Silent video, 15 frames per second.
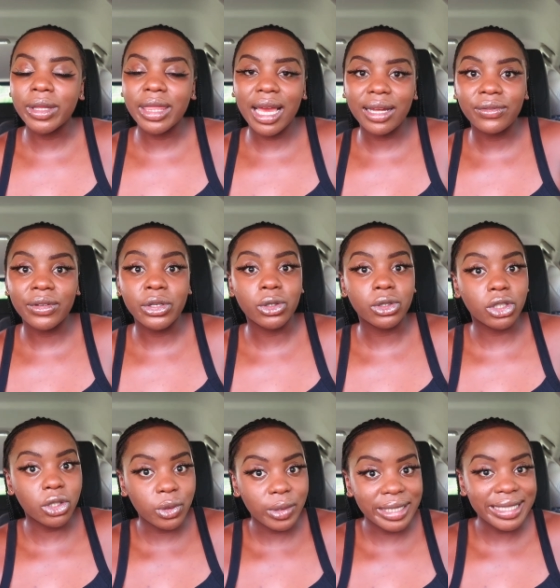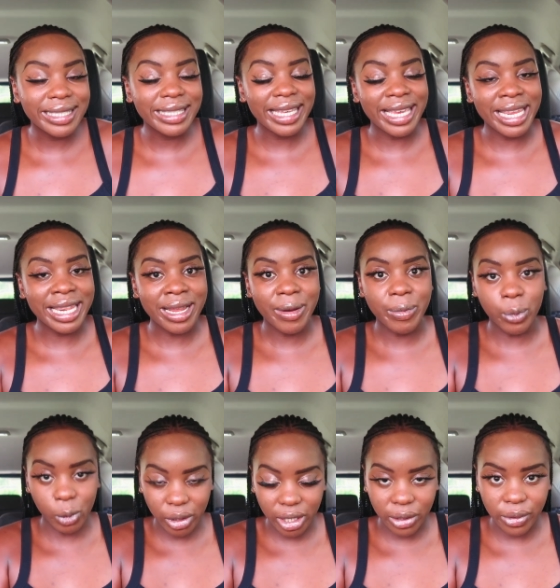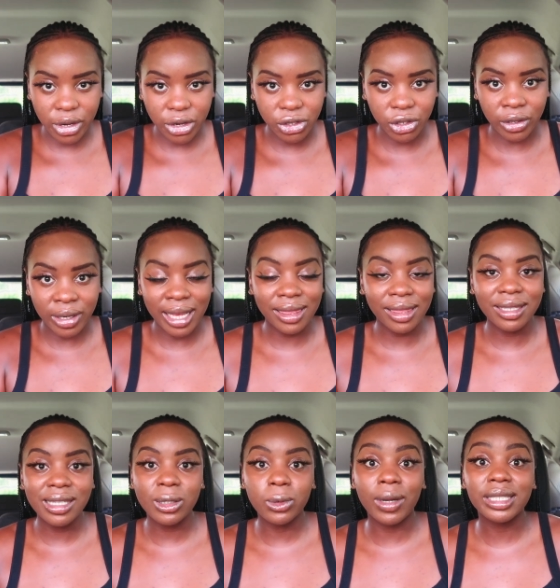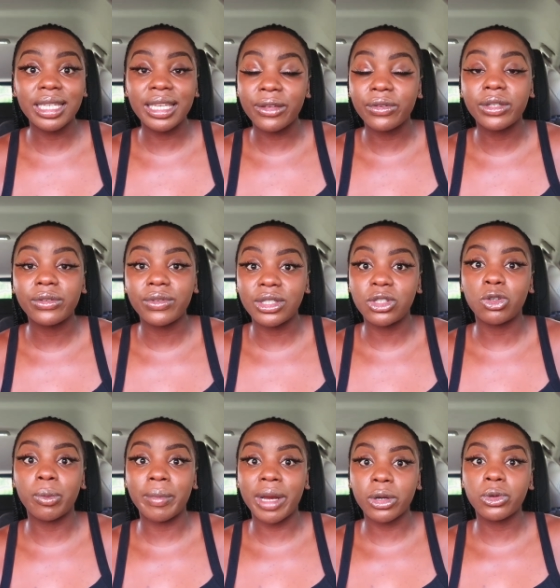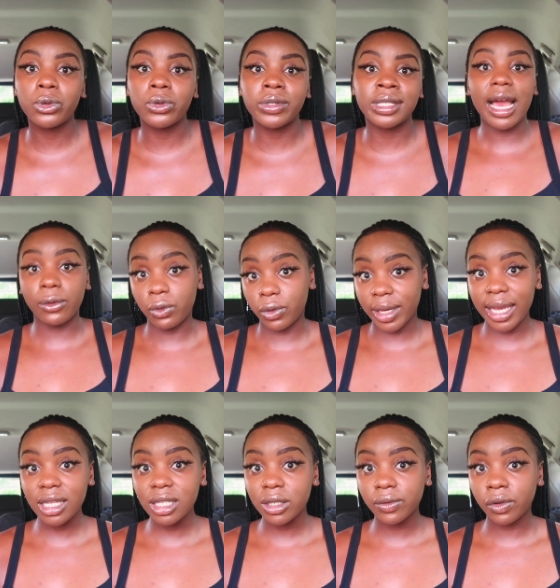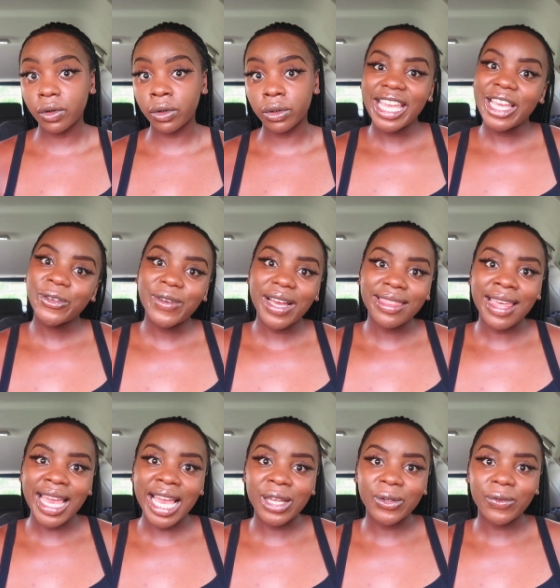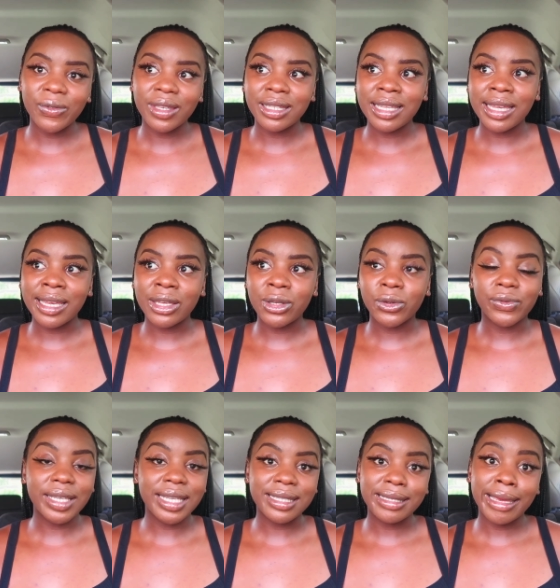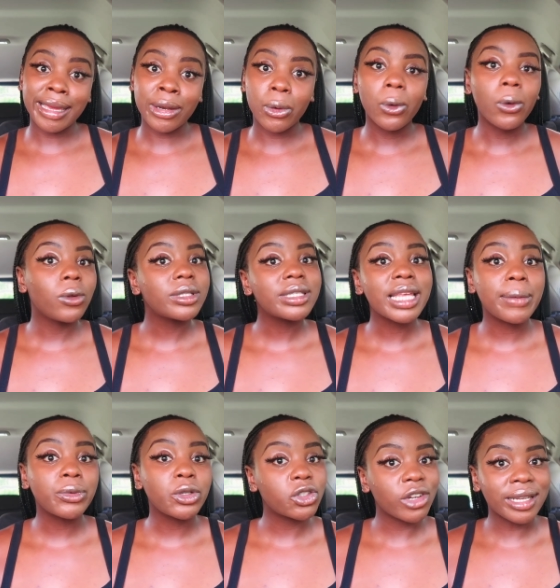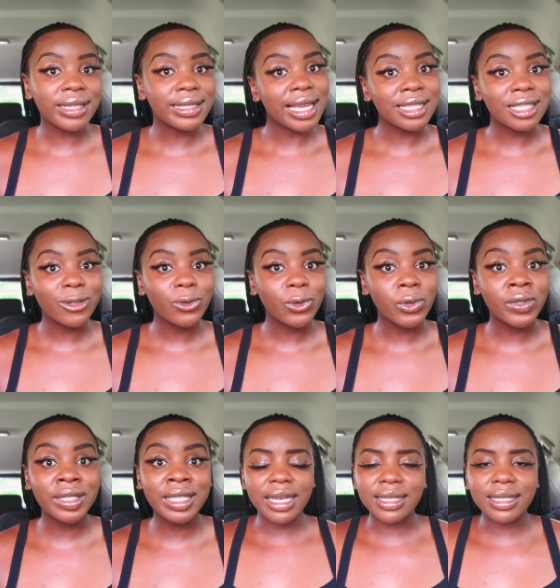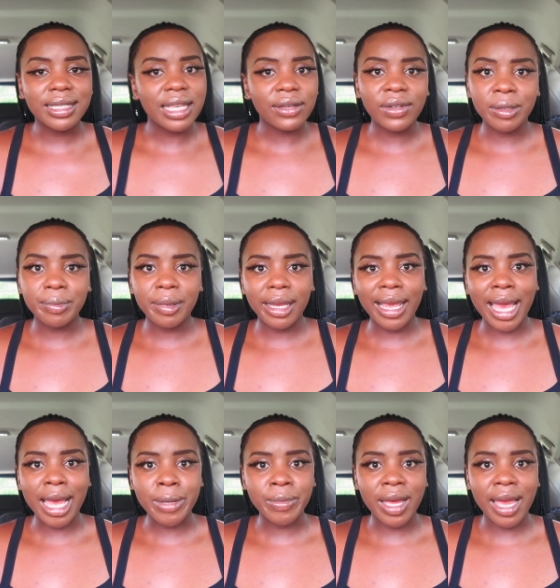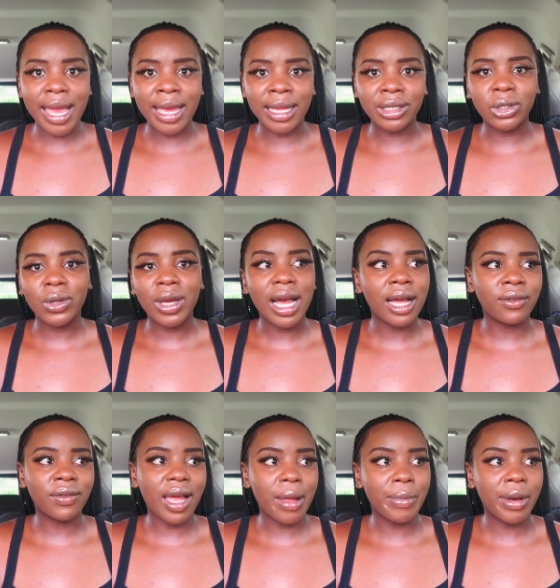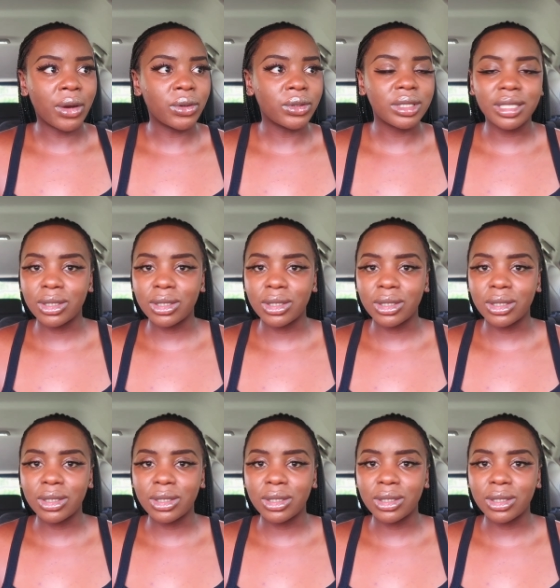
with having your treats in moderation. And this is what If It Fits Your Macros advocates for. If at the end of the day you've eaten wholesome, nutrient dense foods, it's 7 p.m. and you have about